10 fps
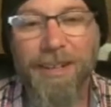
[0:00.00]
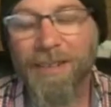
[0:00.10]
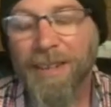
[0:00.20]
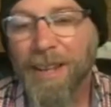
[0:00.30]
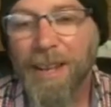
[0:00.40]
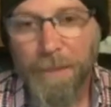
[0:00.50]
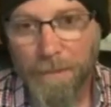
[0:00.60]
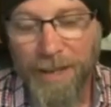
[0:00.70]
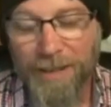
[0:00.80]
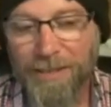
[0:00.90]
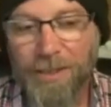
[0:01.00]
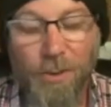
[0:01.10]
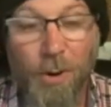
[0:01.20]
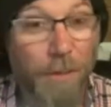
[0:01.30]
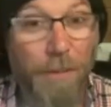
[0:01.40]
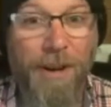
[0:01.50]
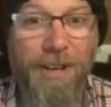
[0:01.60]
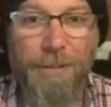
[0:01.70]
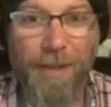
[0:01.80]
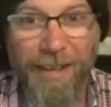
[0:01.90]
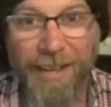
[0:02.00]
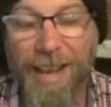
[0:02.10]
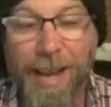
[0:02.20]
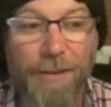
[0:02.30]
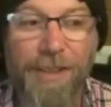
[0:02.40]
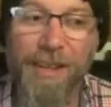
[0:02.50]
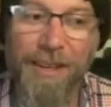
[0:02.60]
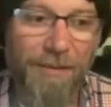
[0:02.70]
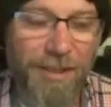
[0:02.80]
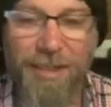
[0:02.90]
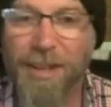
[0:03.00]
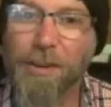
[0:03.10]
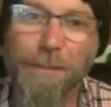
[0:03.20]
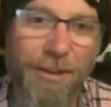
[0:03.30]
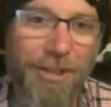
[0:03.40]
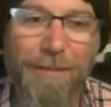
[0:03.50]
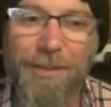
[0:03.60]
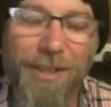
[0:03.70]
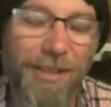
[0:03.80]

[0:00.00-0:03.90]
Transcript: And being corporal punishment, like everything was knuckle push-ups.